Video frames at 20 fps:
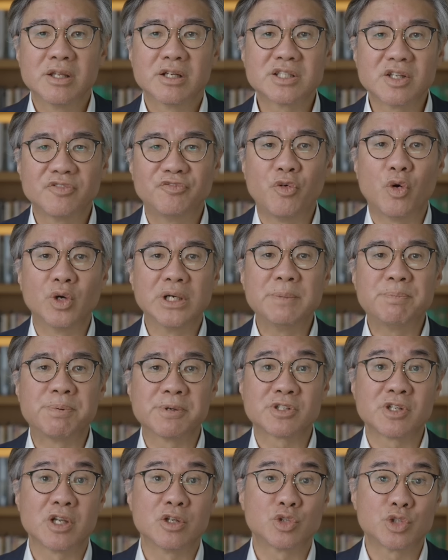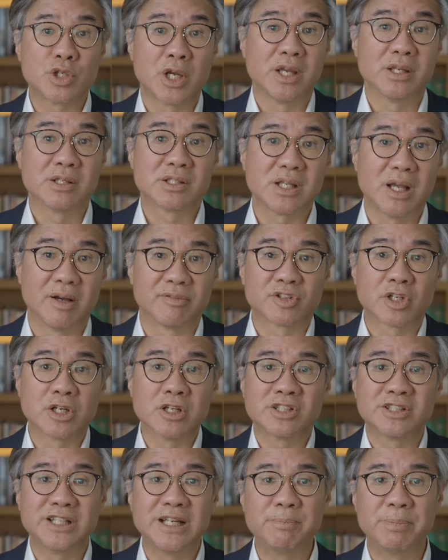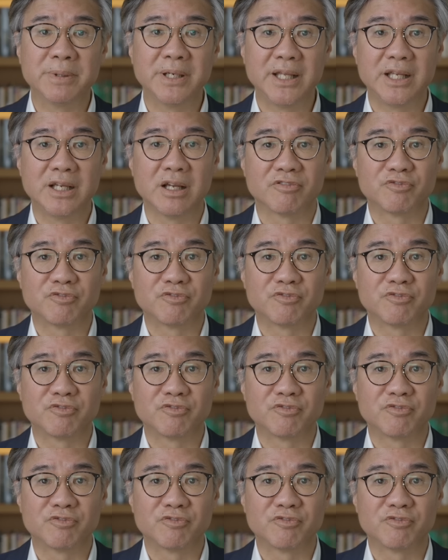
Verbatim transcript: there's a 40% chance of curve steepening,